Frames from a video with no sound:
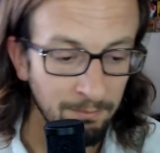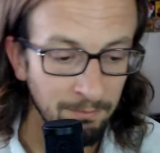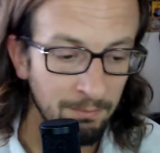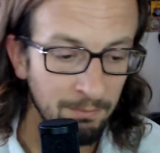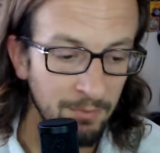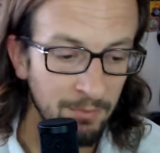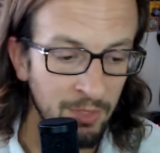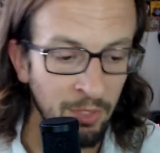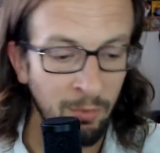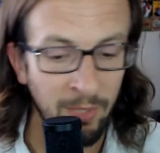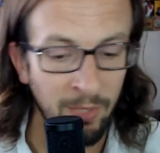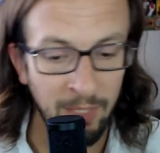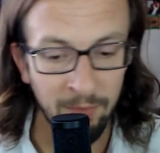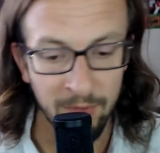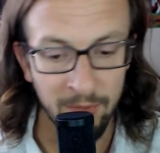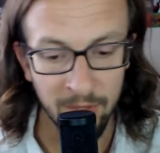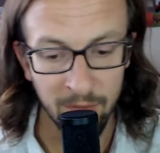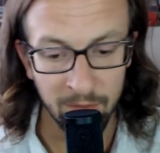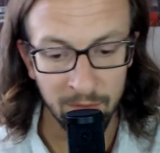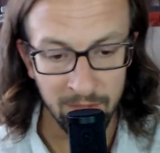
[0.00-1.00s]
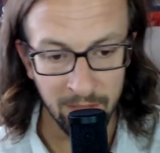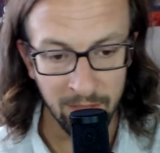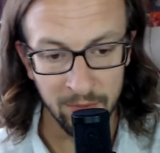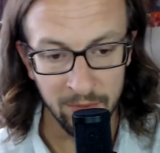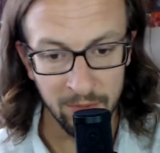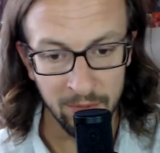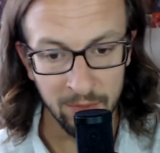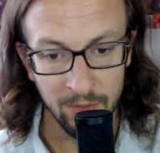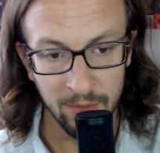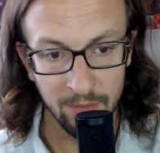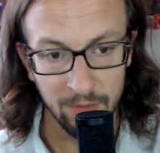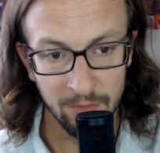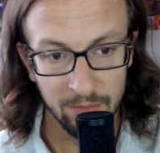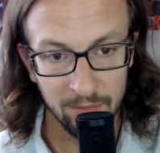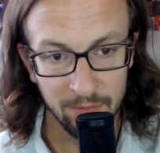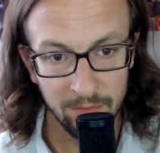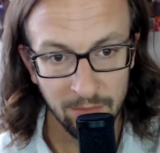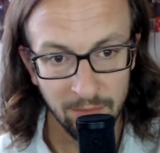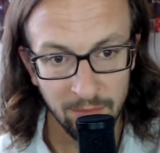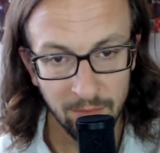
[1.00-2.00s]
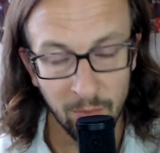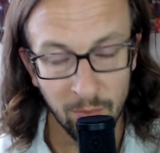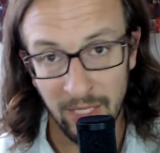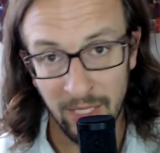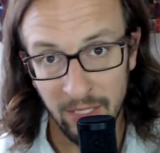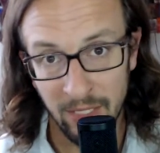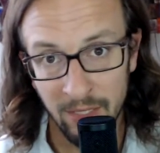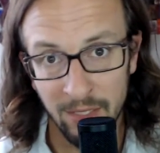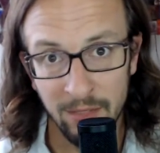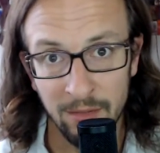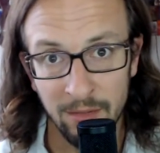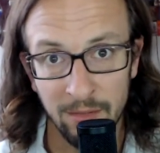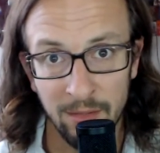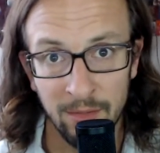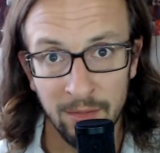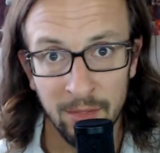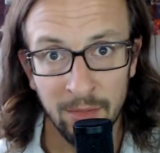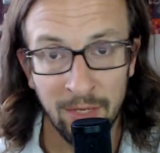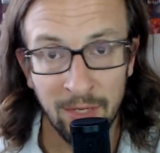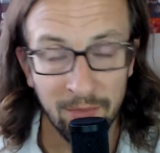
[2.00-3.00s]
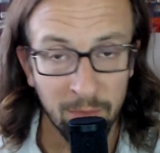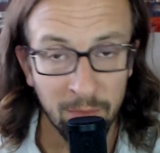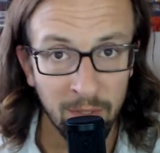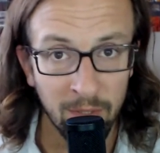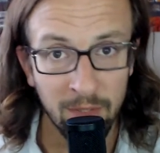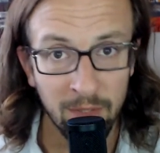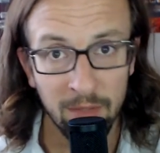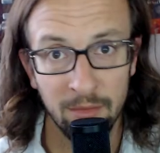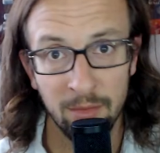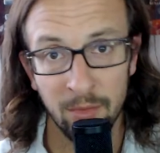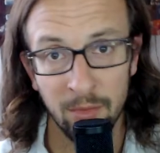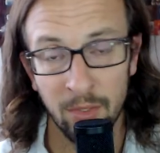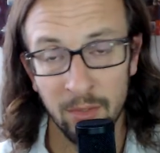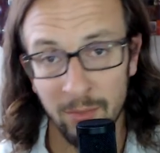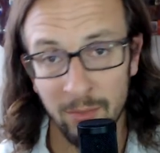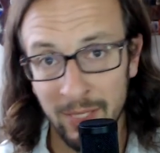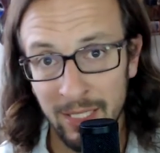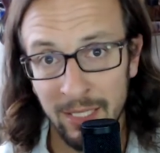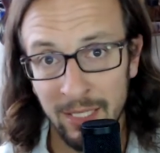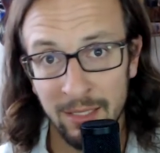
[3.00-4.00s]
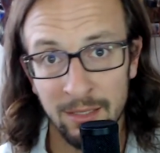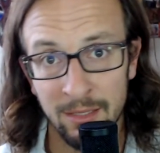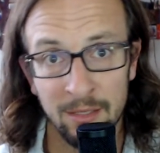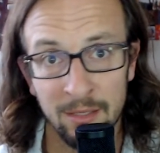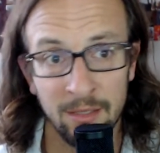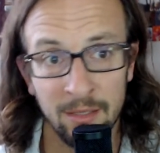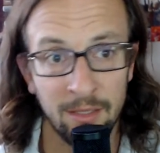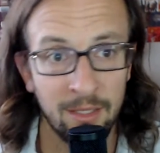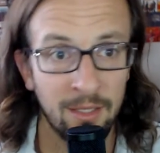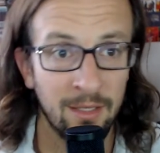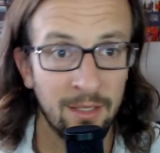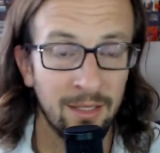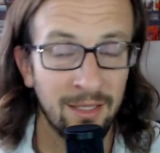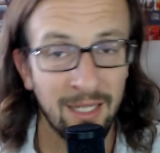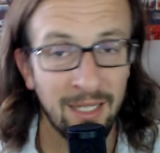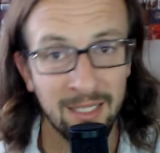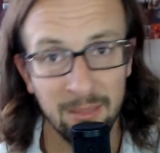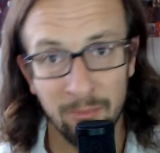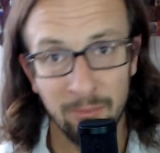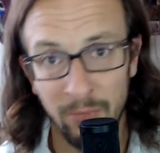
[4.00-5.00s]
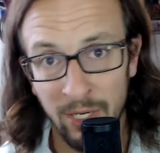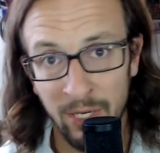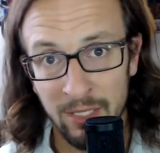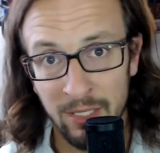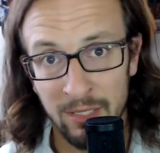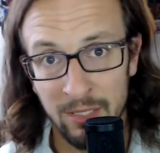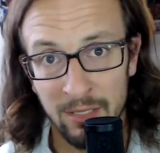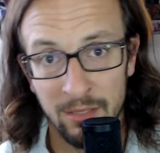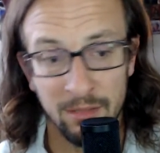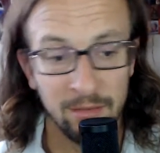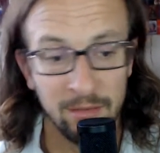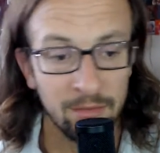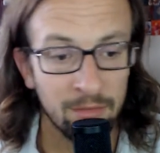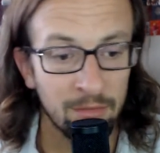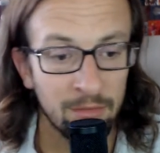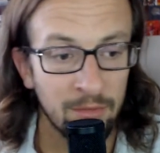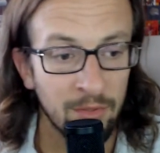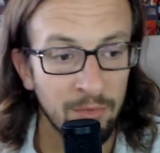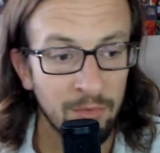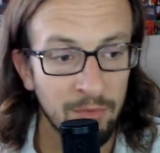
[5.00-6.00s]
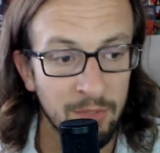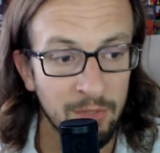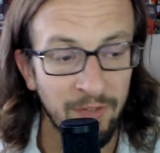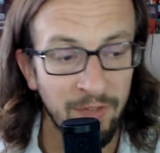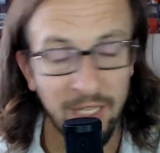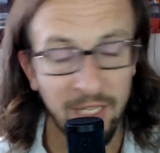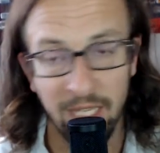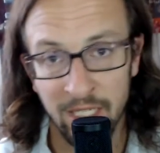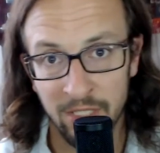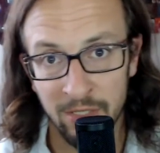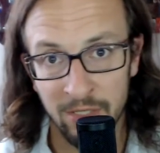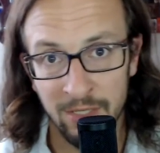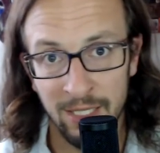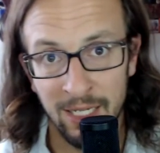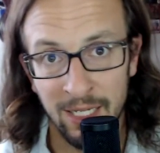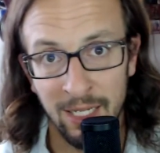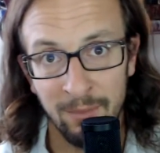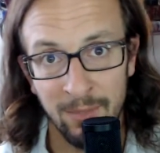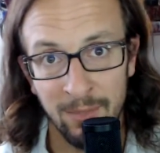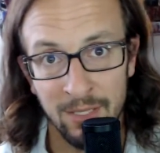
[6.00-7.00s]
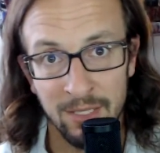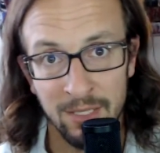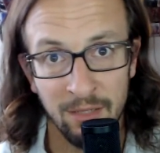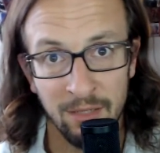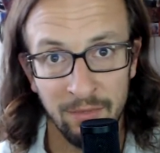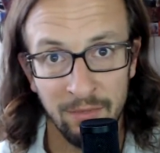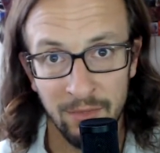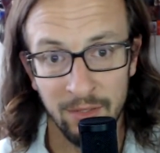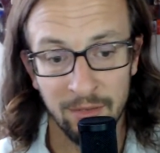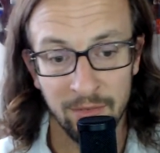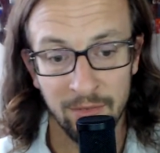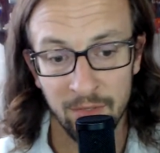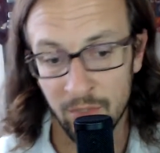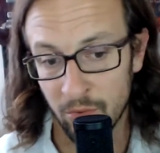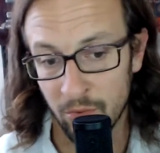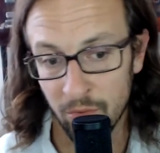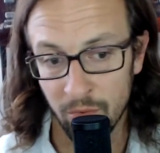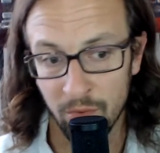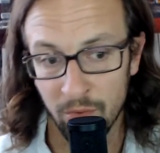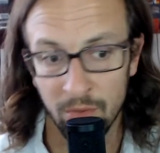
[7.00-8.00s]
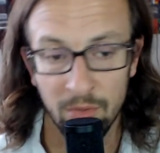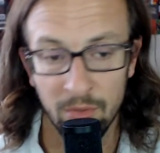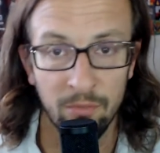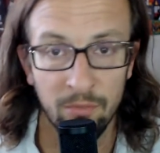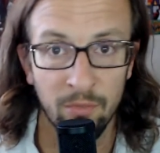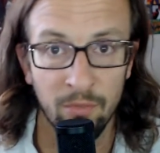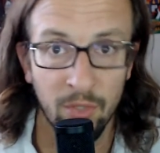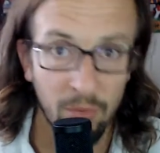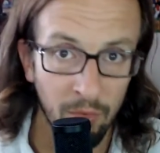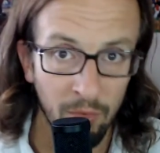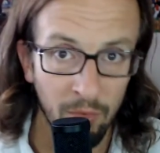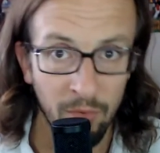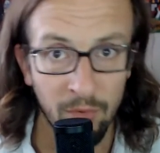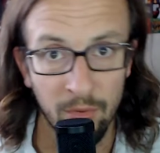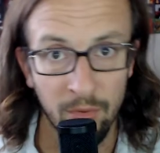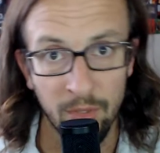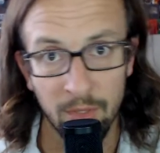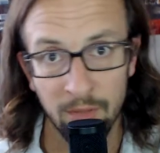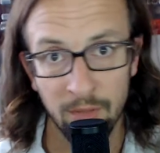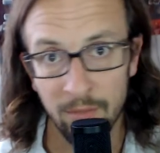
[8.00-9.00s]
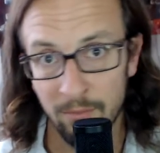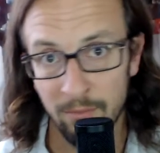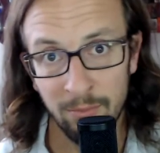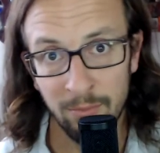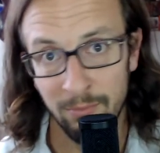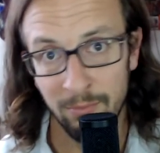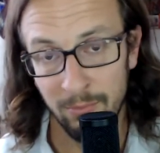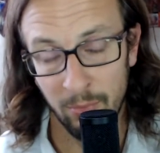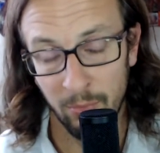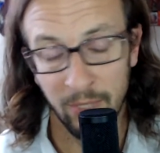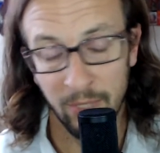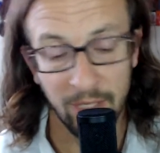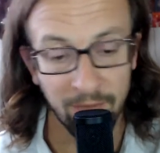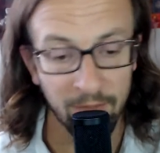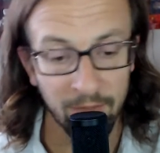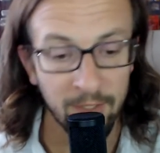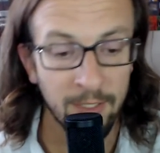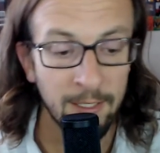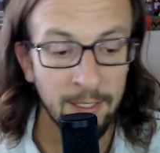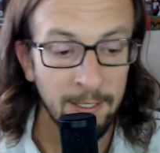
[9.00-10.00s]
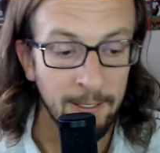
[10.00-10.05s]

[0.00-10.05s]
So what I would do is I would do it when I could. I would do it after work, do it on the weekends, take some breaks, use vacation time and stuff and tour and record and whatever.